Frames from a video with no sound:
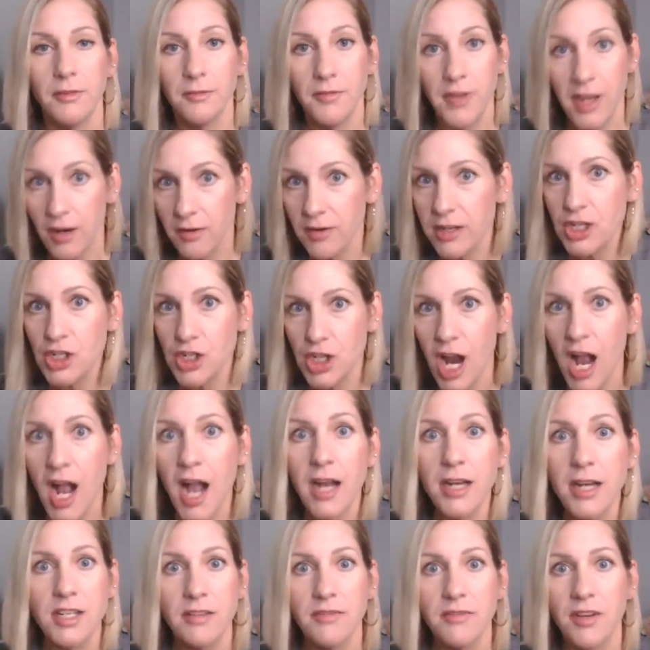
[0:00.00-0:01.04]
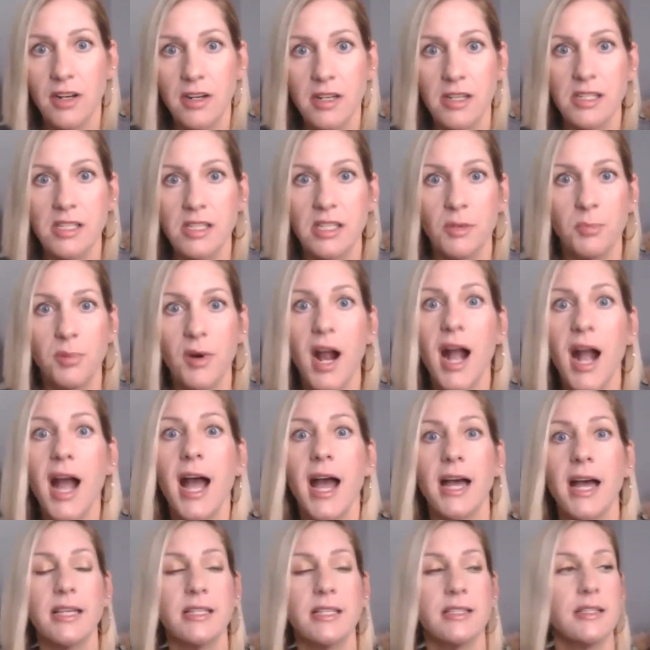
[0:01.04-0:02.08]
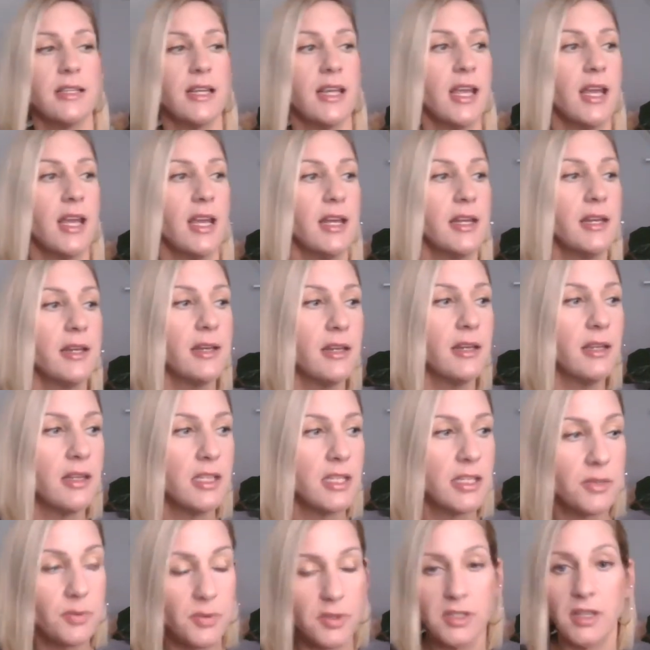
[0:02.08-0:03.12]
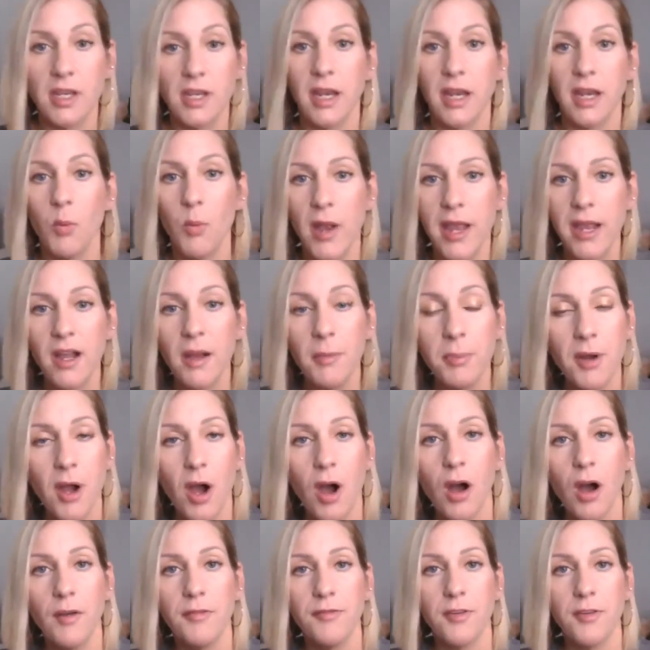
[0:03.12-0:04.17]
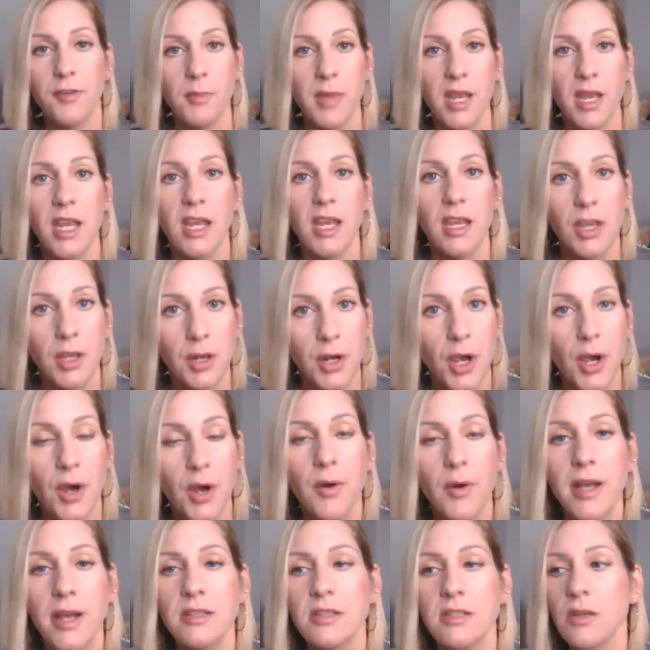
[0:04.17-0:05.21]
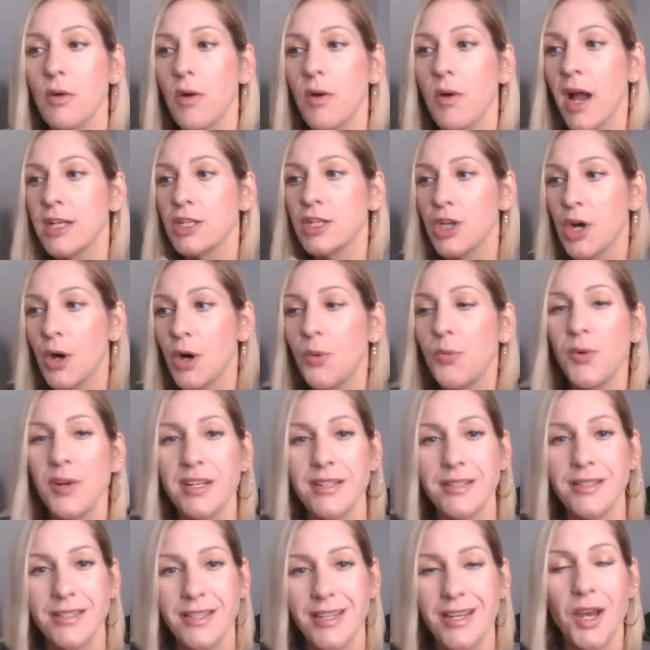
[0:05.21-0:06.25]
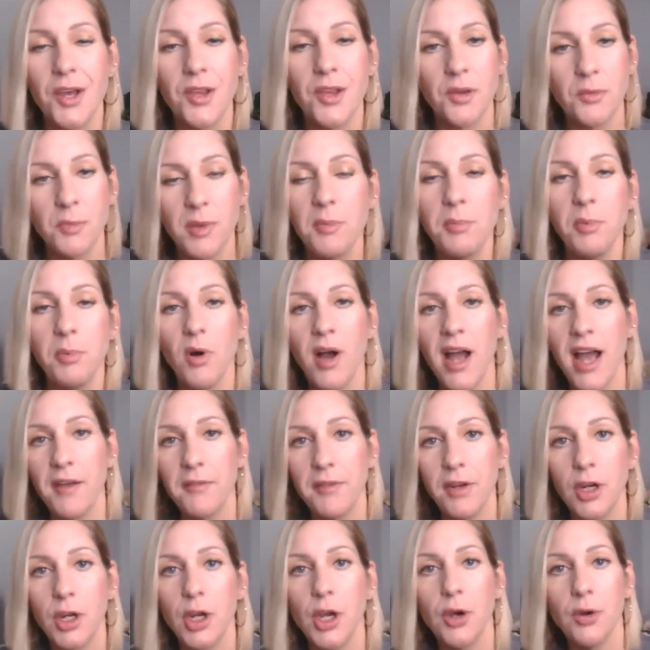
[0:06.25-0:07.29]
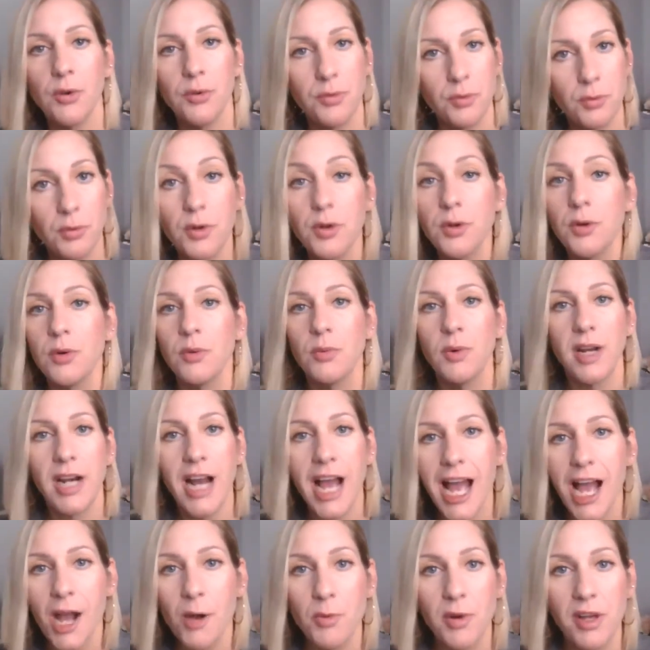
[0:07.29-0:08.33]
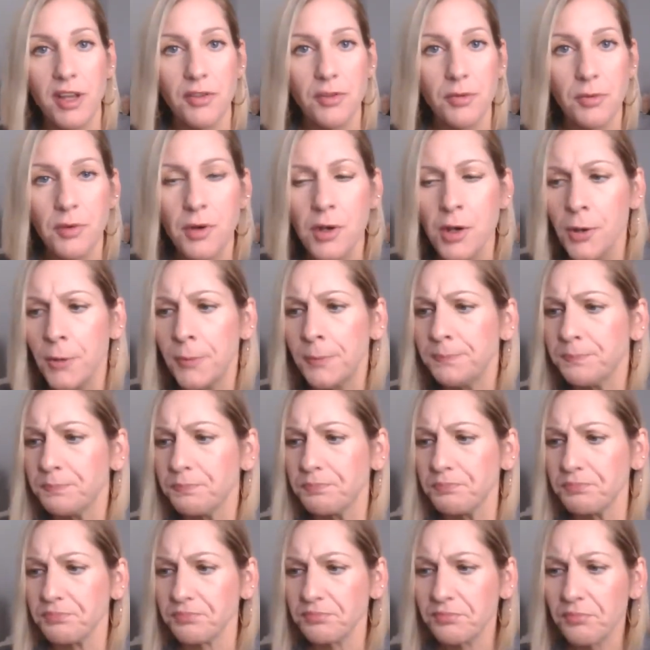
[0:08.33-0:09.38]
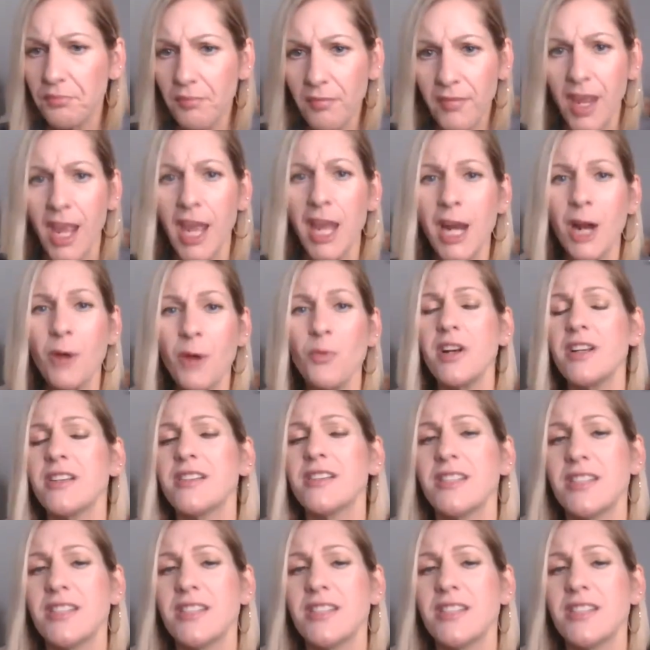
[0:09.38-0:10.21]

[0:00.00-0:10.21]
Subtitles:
very shocked and very surprised. And this was like a wake up call for me, you know? And so I don't want to see other people having to go through what I went through. And I want to